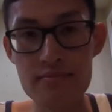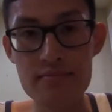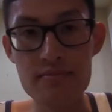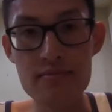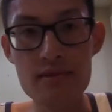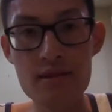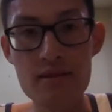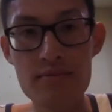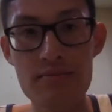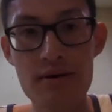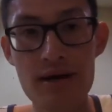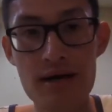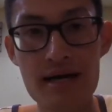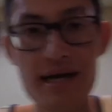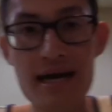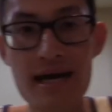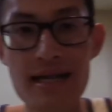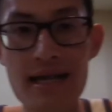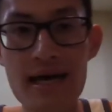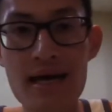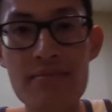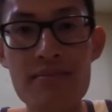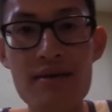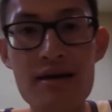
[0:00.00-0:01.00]
But can
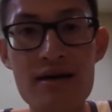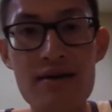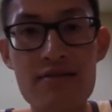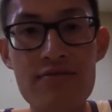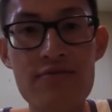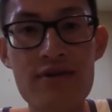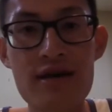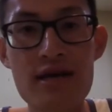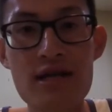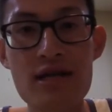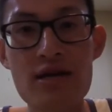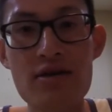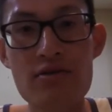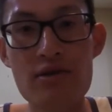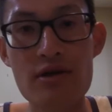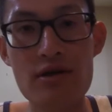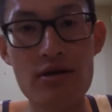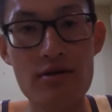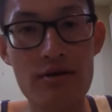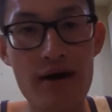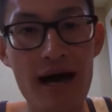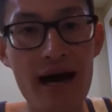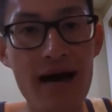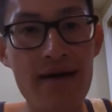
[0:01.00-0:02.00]
I make a
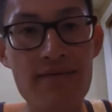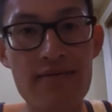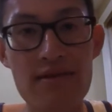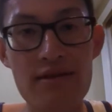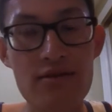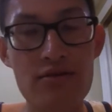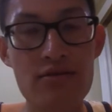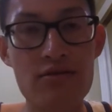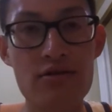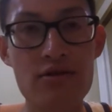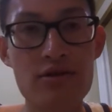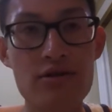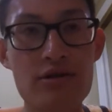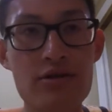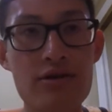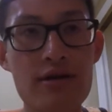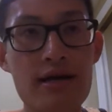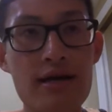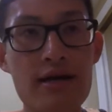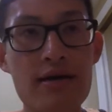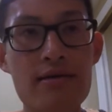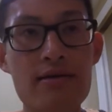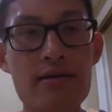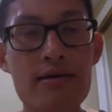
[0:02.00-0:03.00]
video, after the
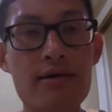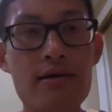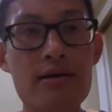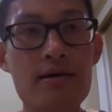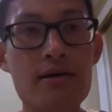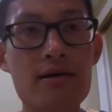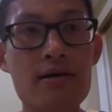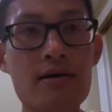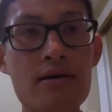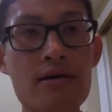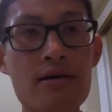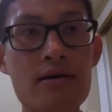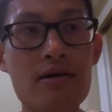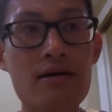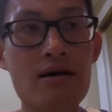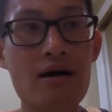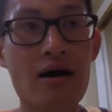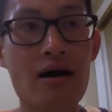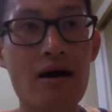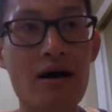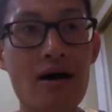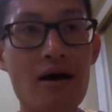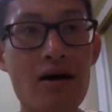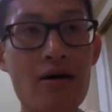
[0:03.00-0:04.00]
surgery?
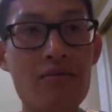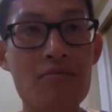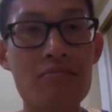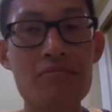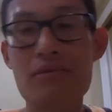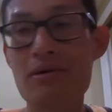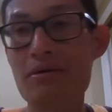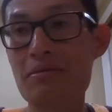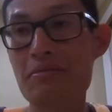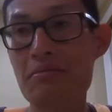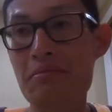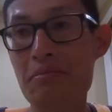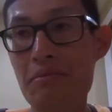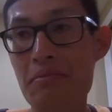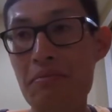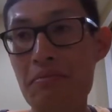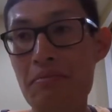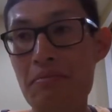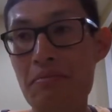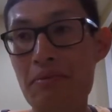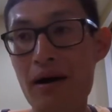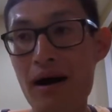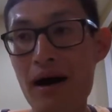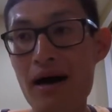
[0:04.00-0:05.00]
Um,
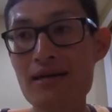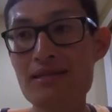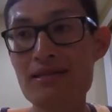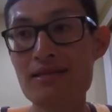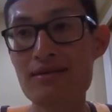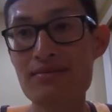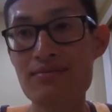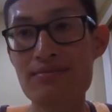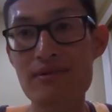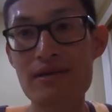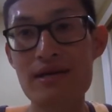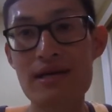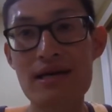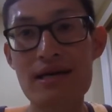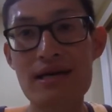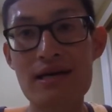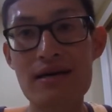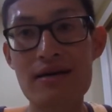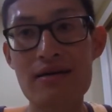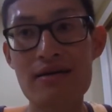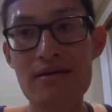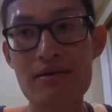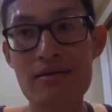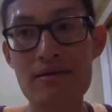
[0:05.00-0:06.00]

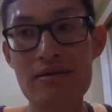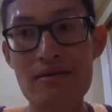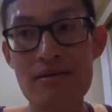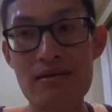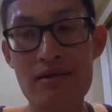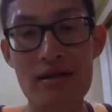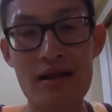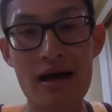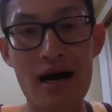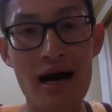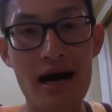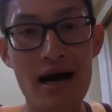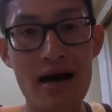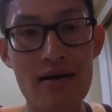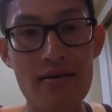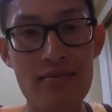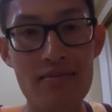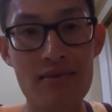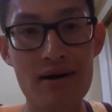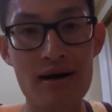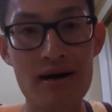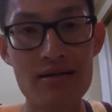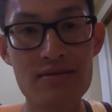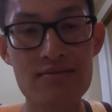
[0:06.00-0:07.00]
Possibly not.
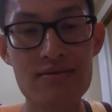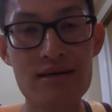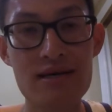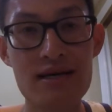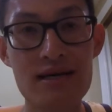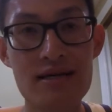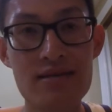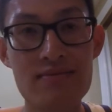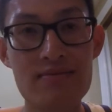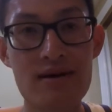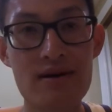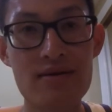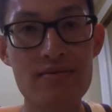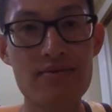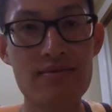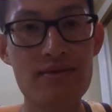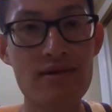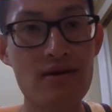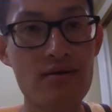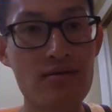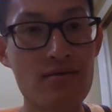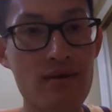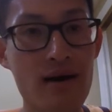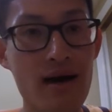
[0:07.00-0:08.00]
Possibly yes, possibly
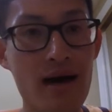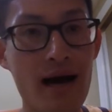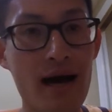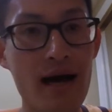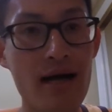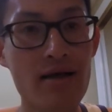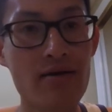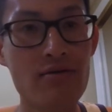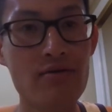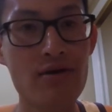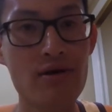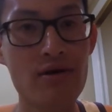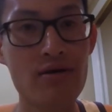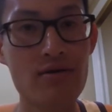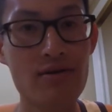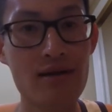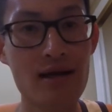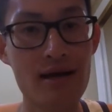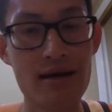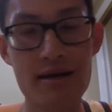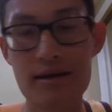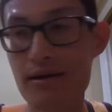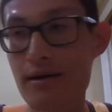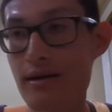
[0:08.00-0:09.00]
no. Like, I don't know.
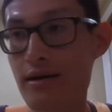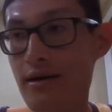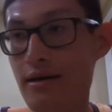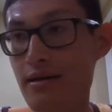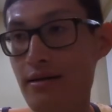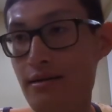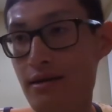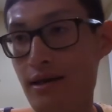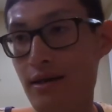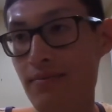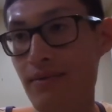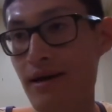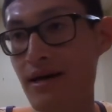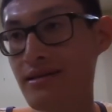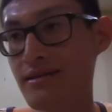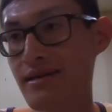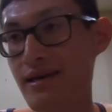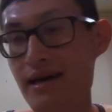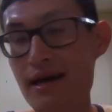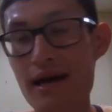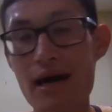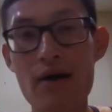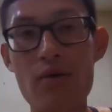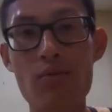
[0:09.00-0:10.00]
Like, depends
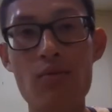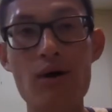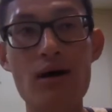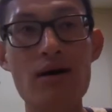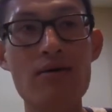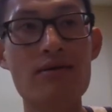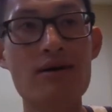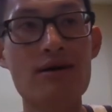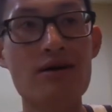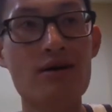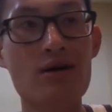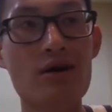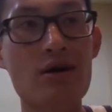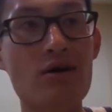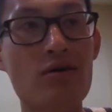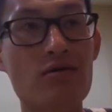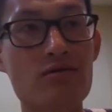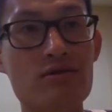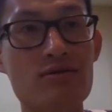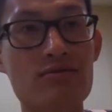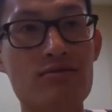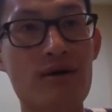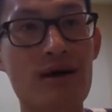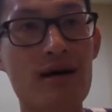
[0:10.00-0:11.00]
on how well it
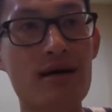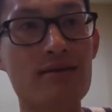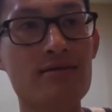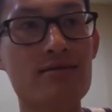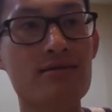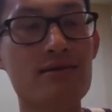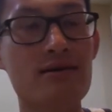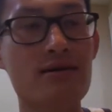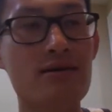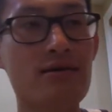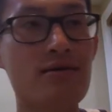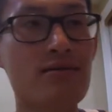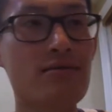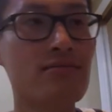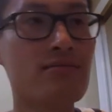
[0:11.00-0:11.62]
goes, right? So,